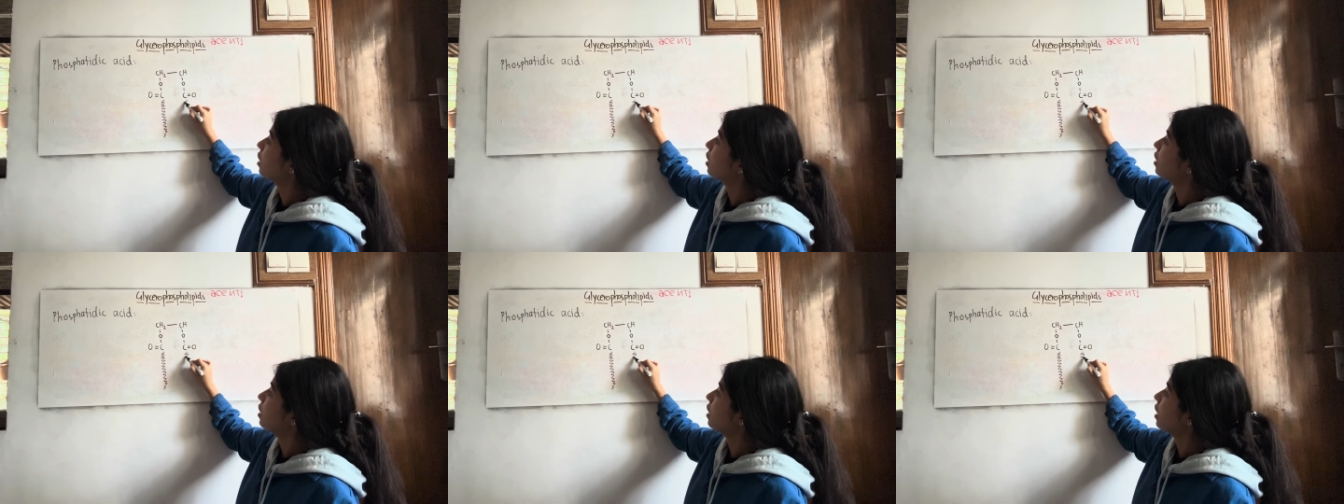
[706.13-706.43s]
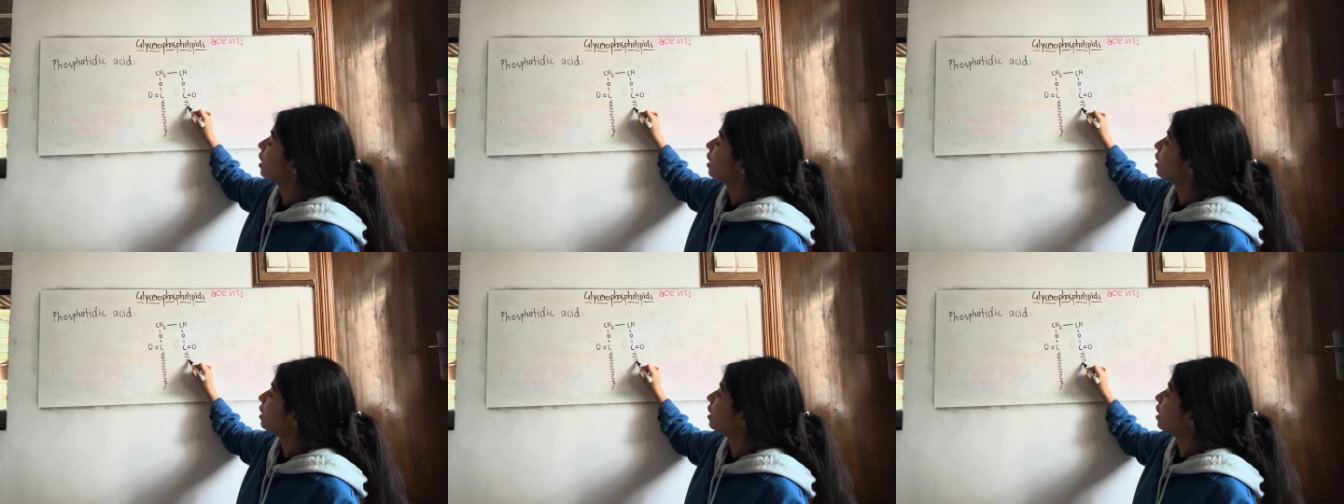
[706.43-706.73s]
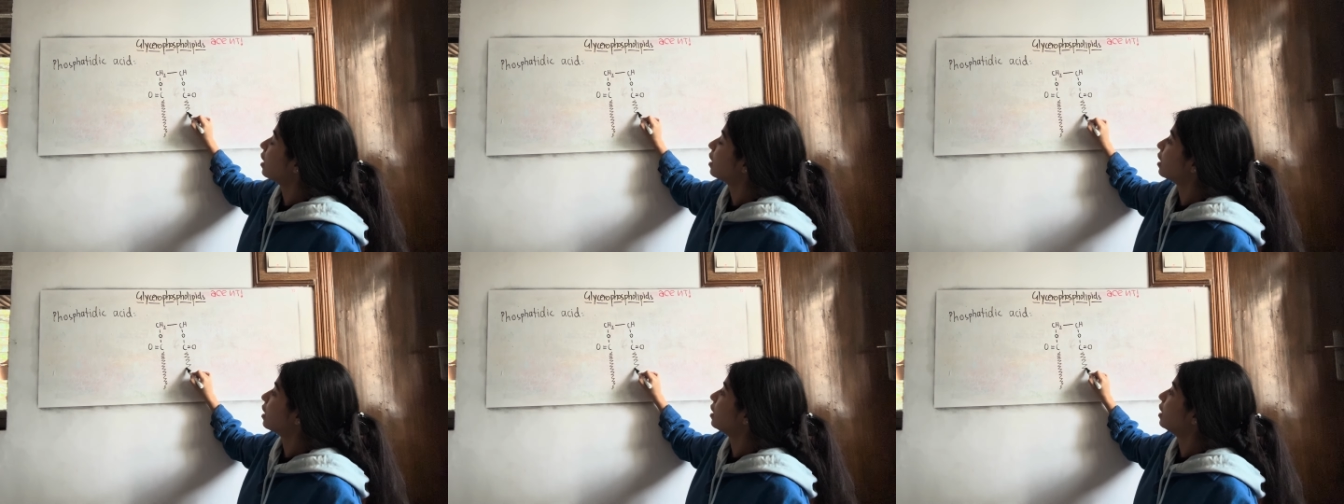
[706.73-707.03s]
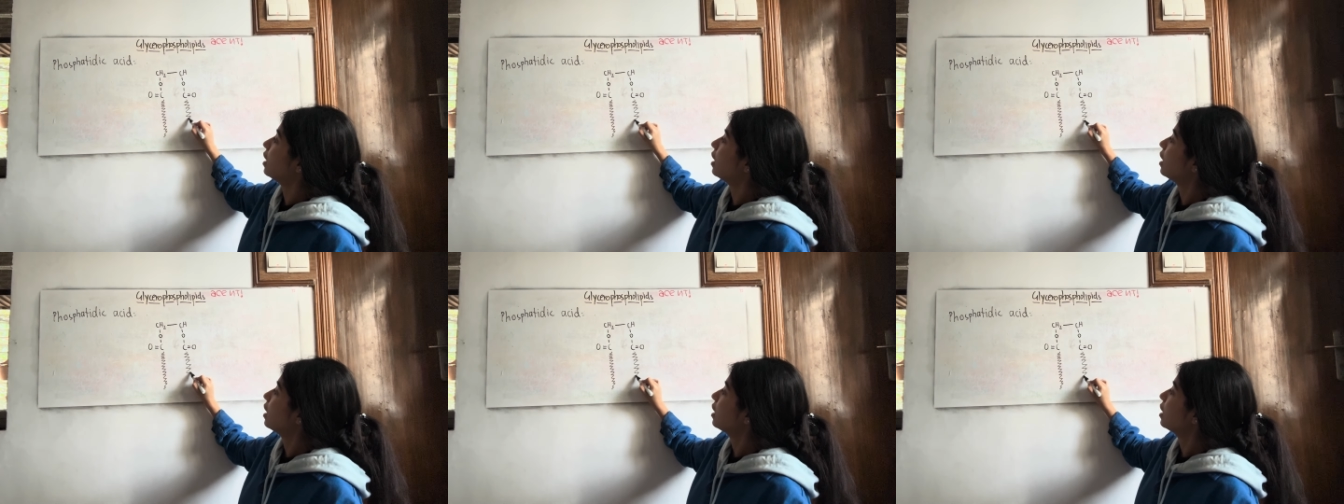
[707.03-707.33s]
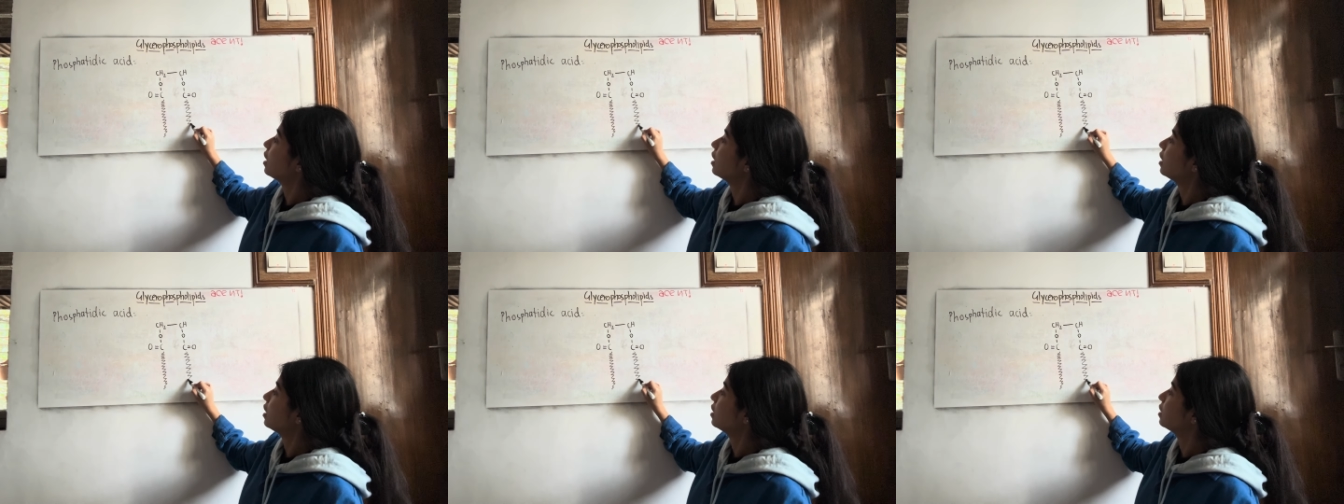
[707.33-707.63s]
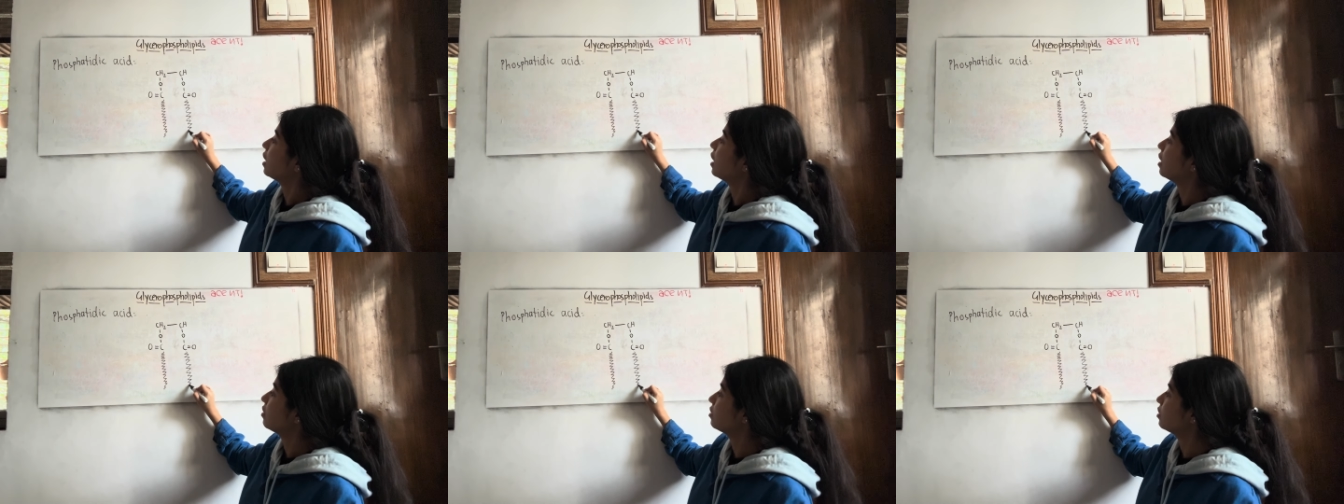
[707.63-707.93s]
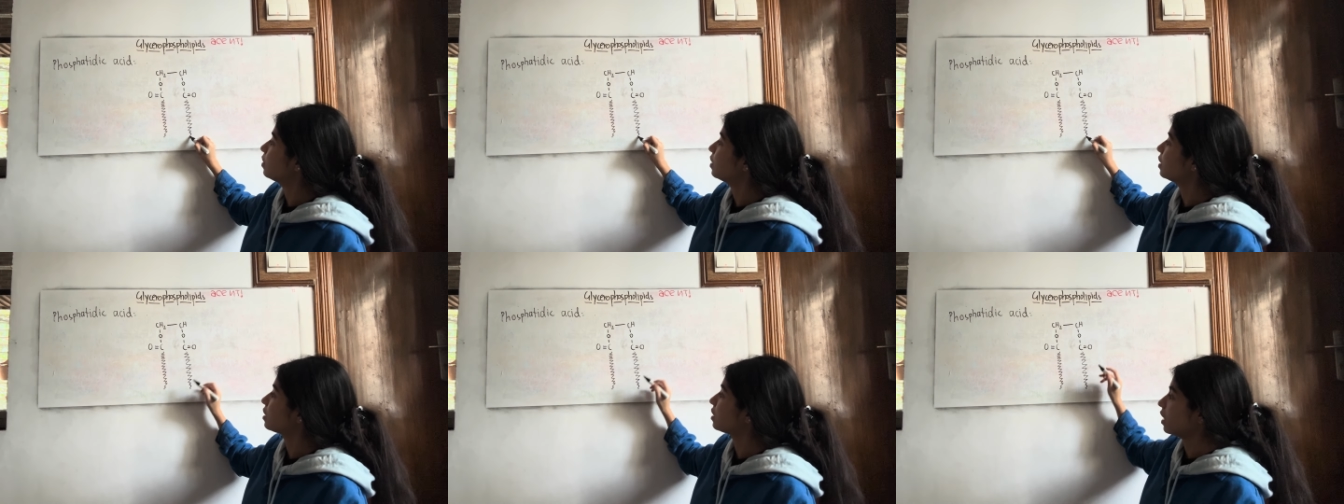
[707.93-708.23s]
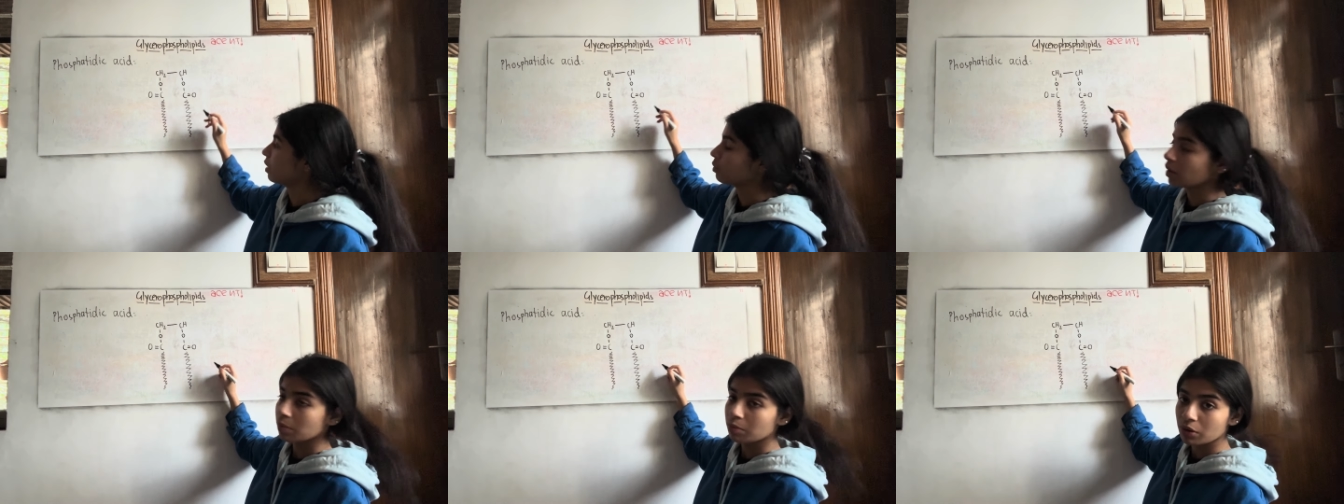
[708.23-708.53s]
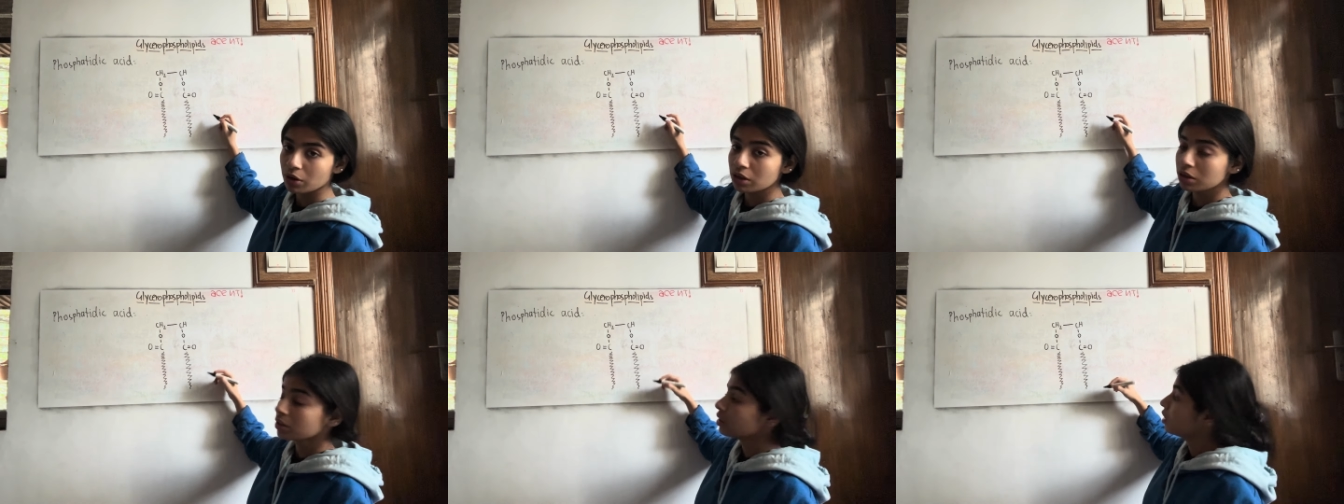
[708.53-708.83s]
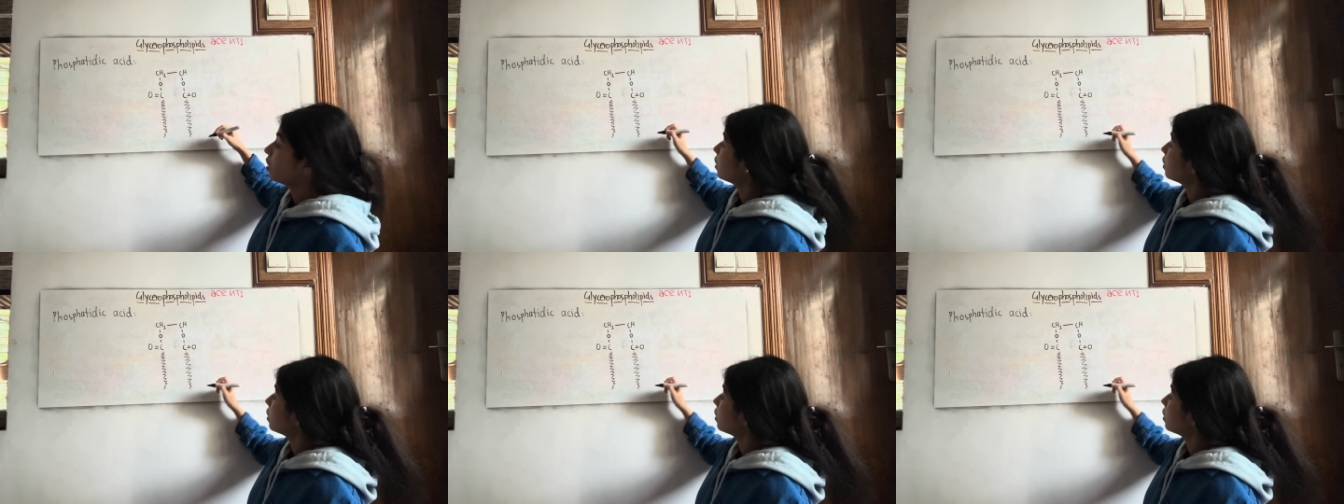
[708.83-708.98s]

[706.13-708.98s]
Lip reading: yada yada yada. They have to be the same number.